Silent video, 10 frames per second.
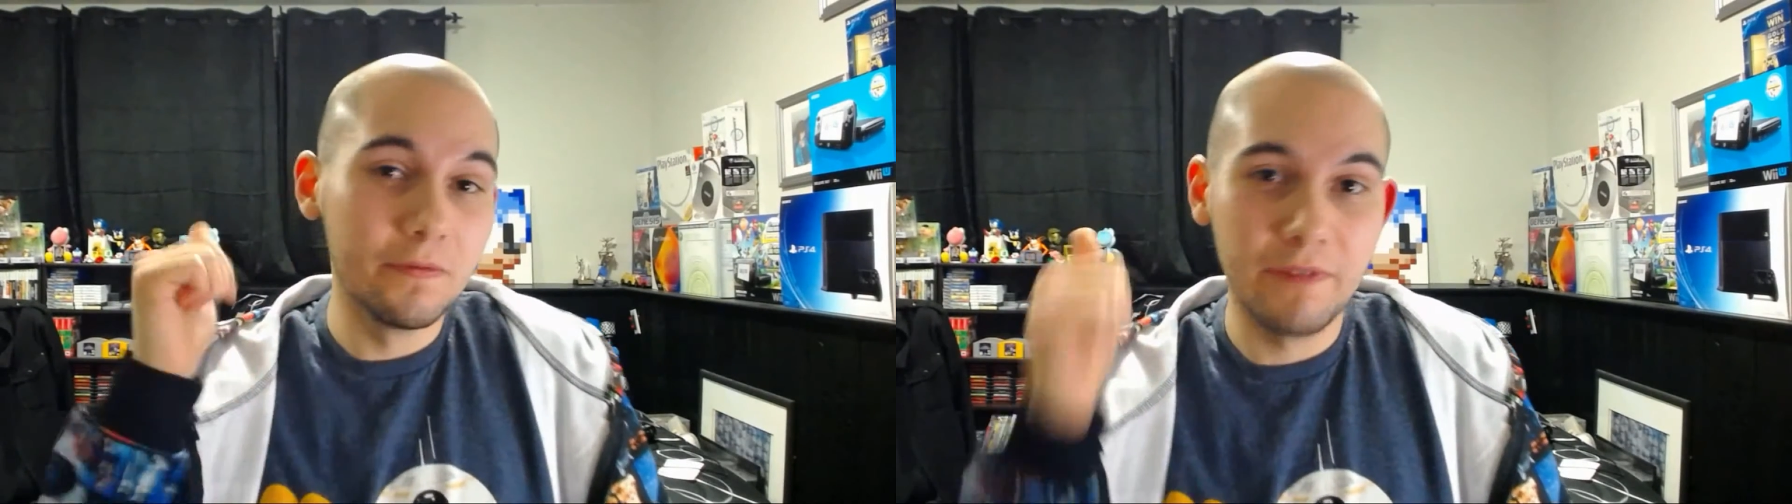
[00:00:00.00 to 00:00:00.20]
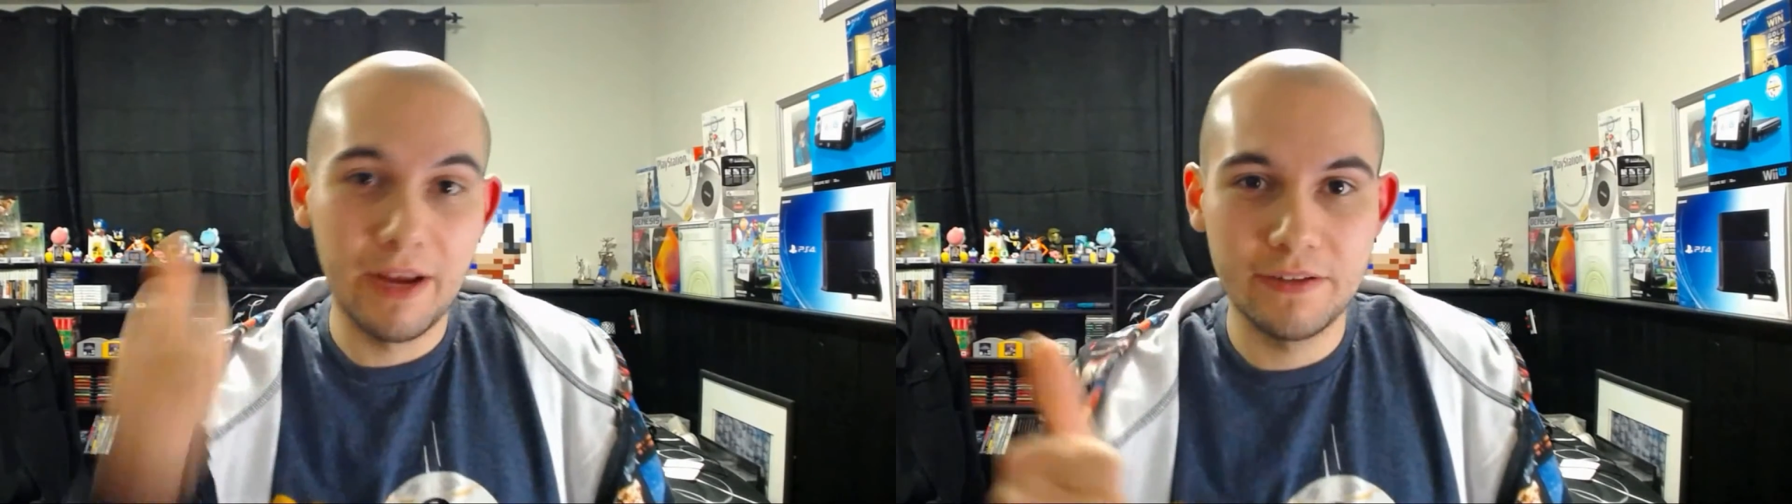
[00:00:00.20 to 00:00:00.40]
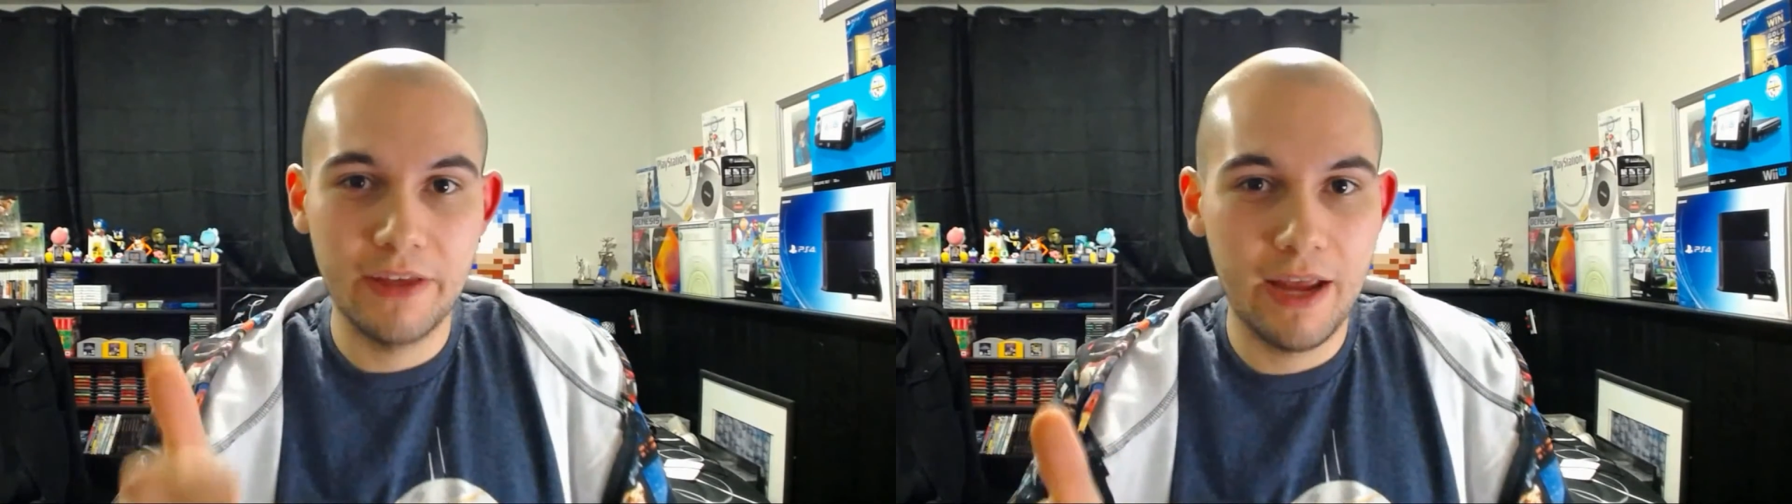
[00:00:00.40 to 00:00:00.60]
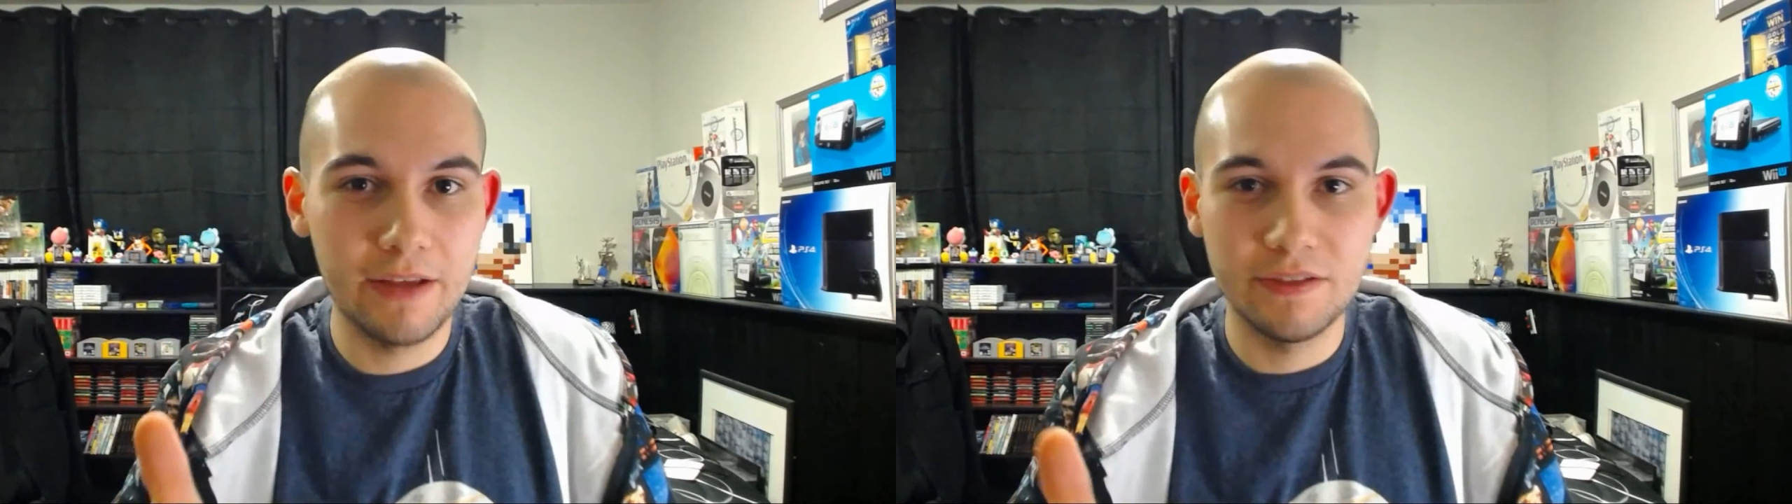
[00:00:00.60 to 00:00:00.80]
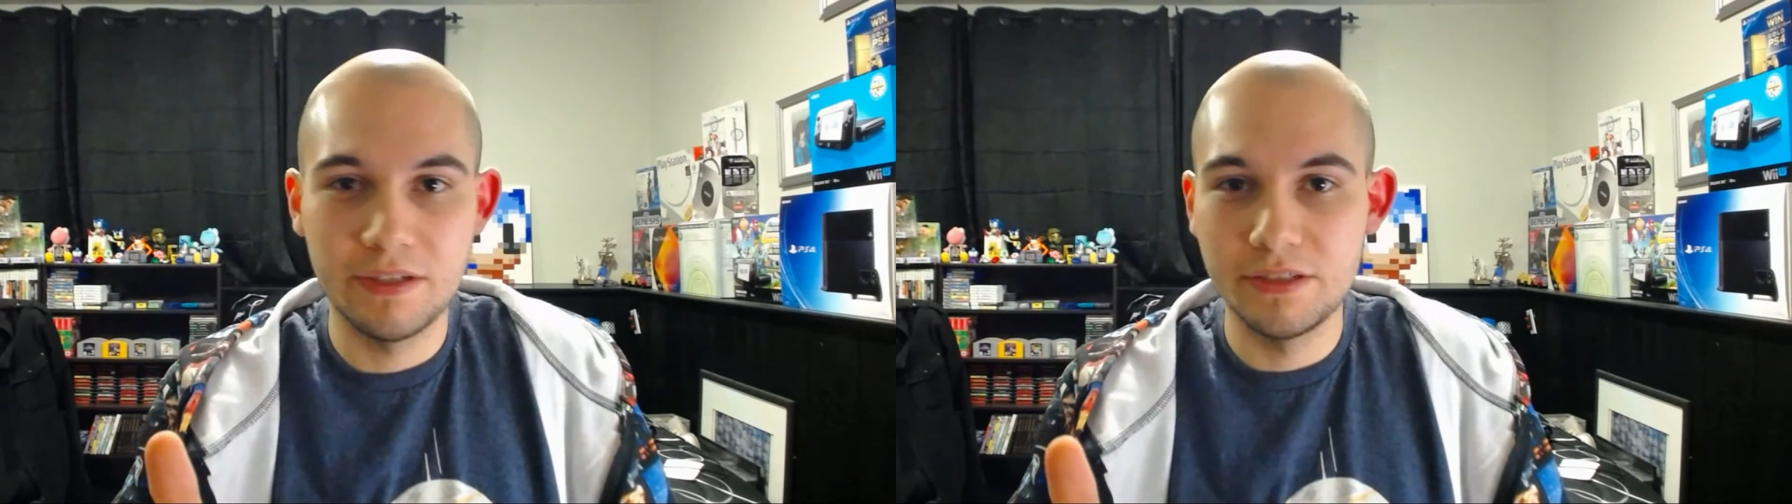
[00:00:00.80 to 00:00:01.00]

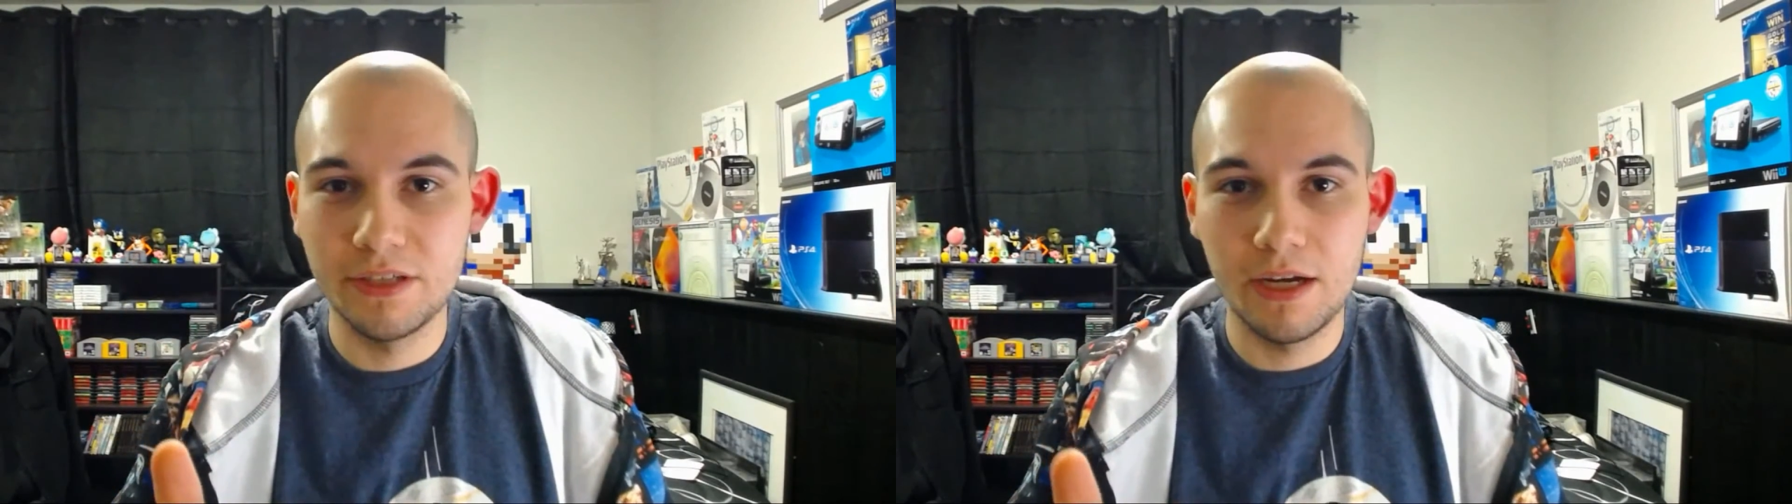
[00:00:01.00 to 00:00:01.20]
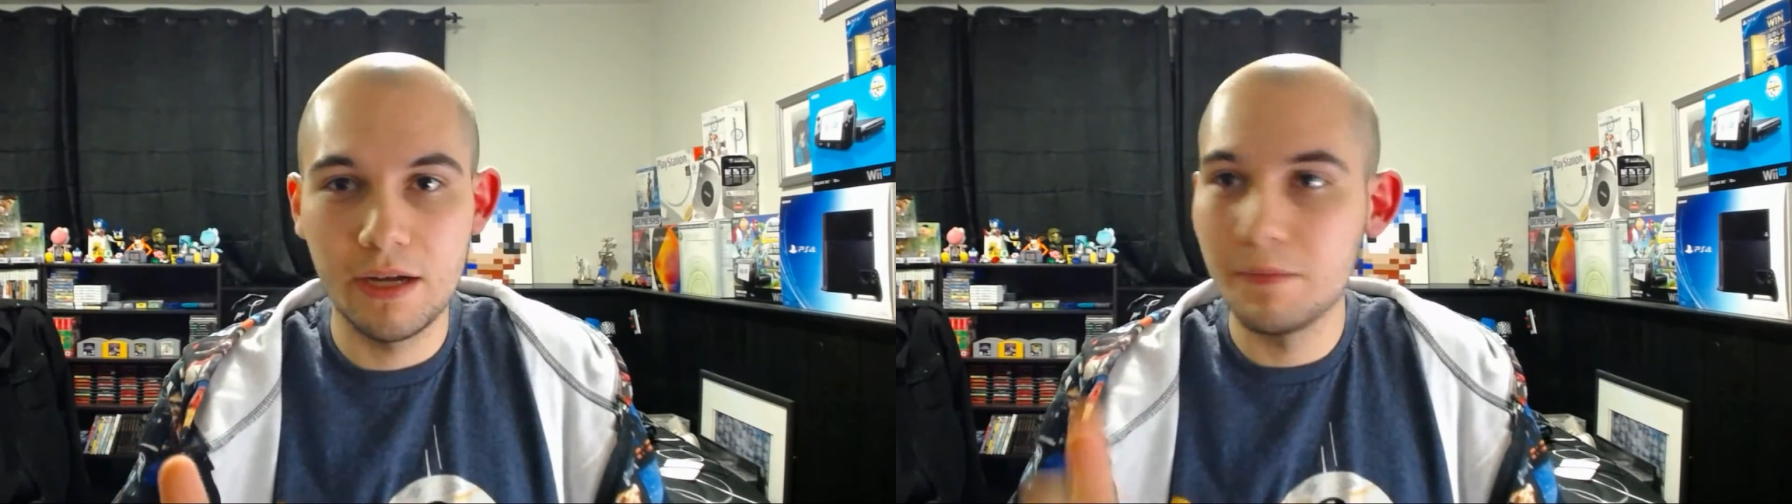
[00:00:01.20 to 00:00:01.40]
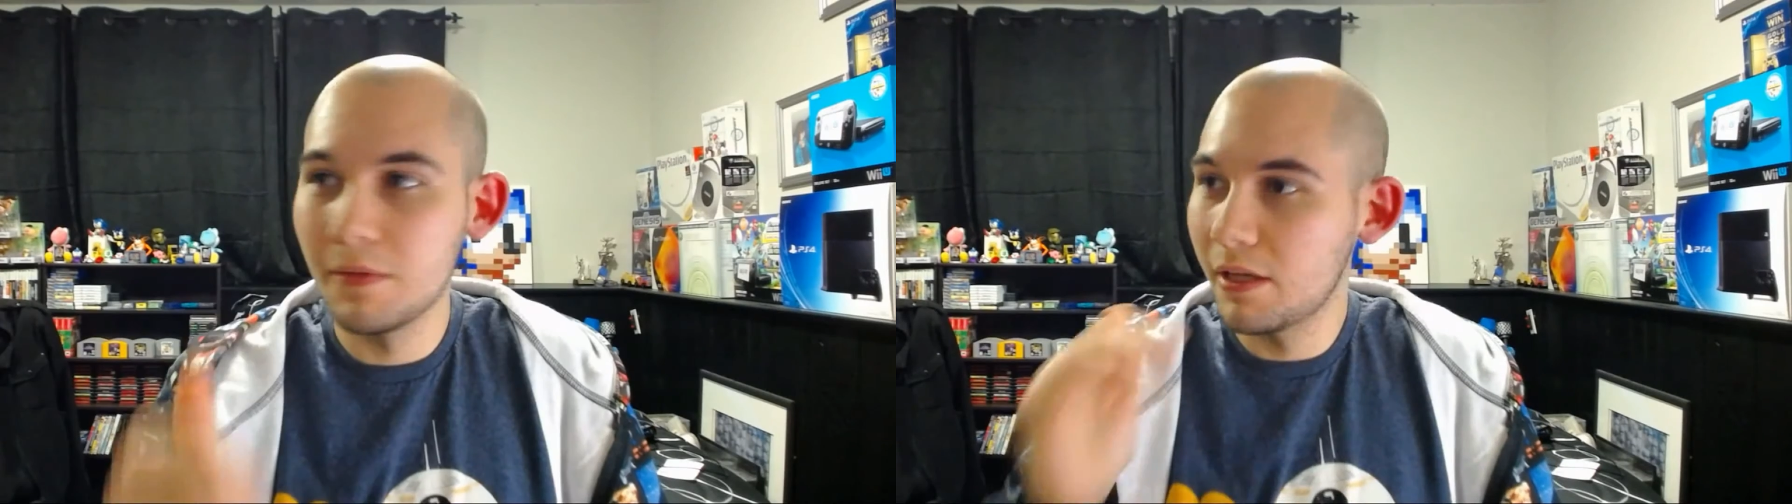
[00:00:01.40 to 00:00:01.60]
fantastic job.